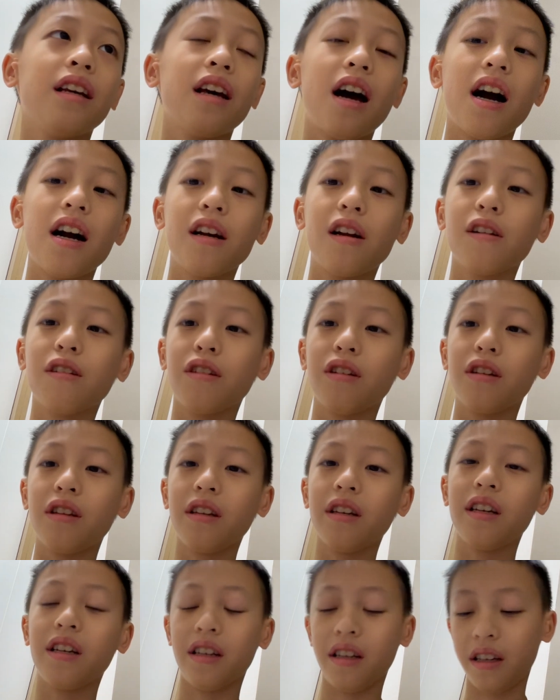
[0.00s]

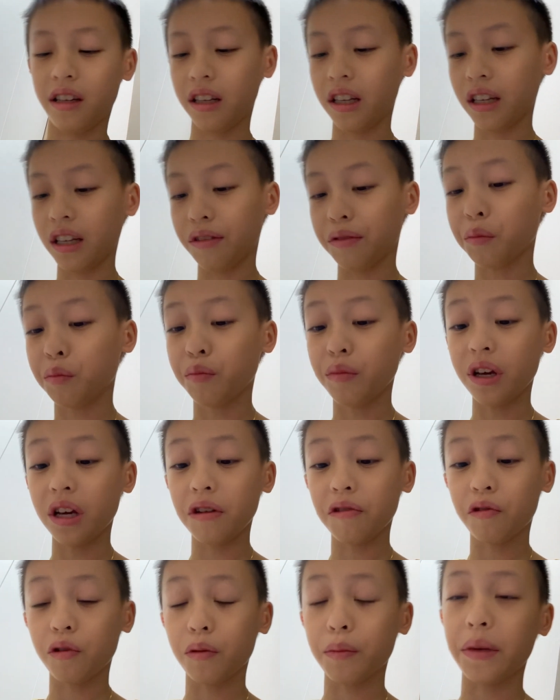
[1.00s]
honestly, even me
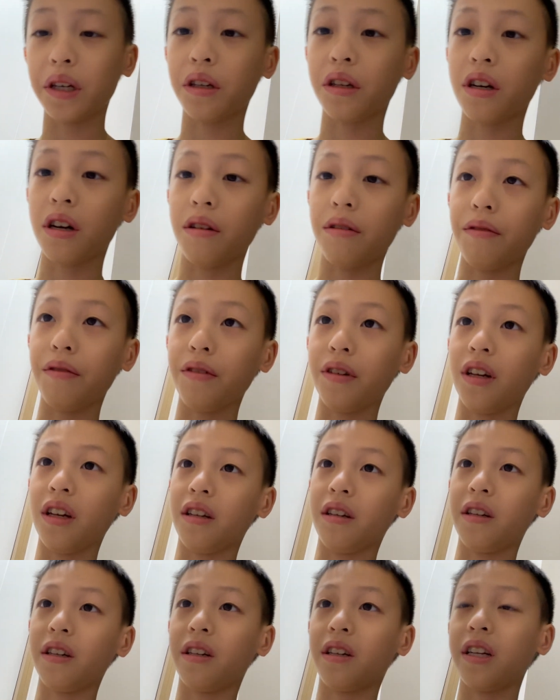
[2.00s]
for myself, it
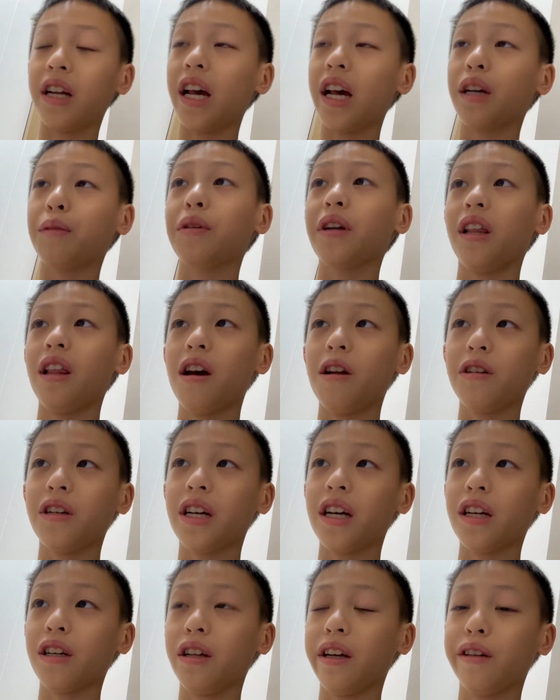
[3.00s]
takes pretty long to
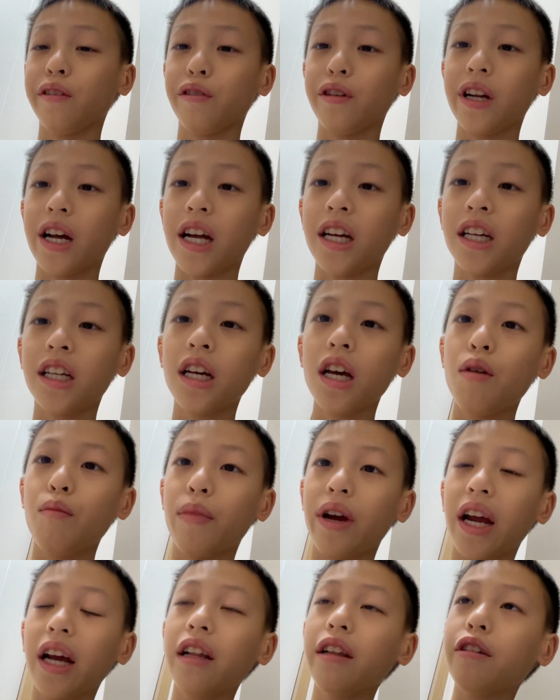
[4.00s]
actually understand.
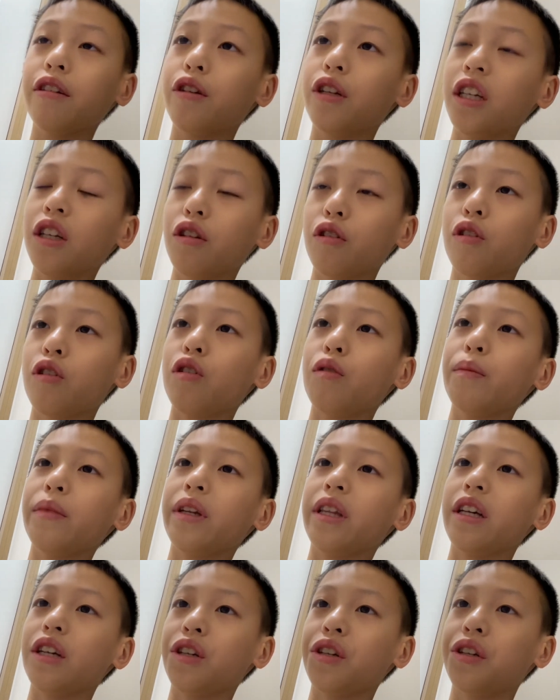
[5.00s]
My English teacher told me
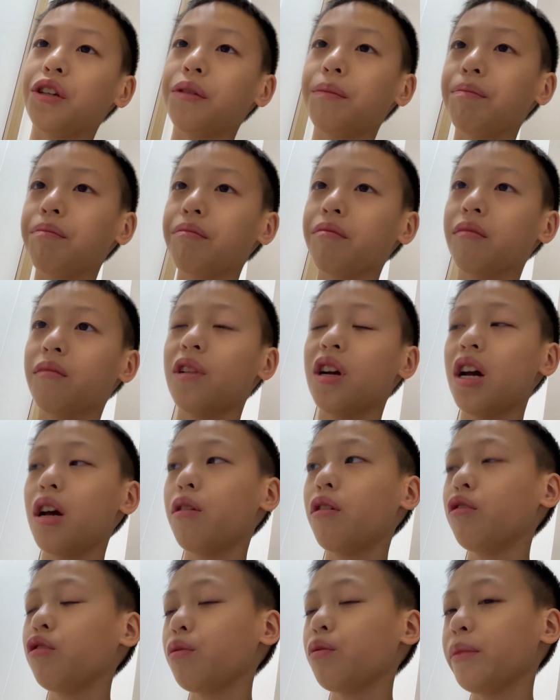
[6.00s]
this, and
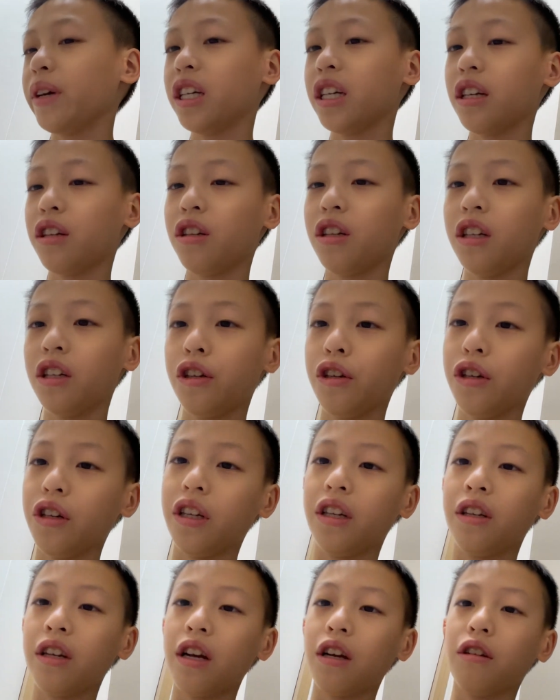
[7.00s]
also my chess teacher,
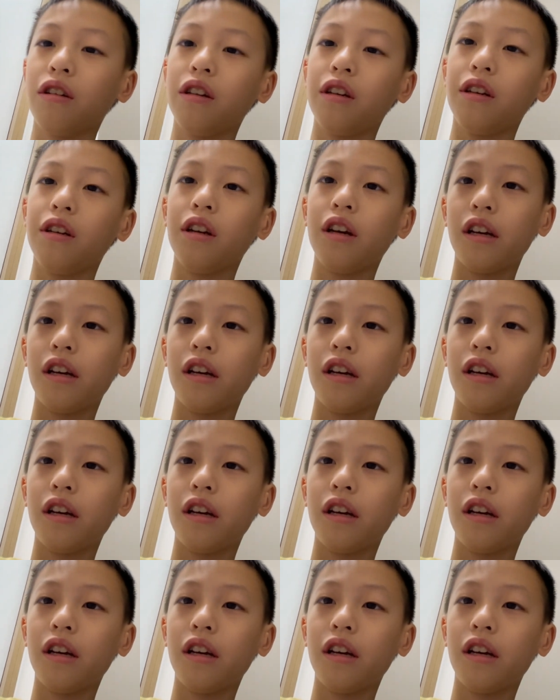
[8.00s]
he's actually.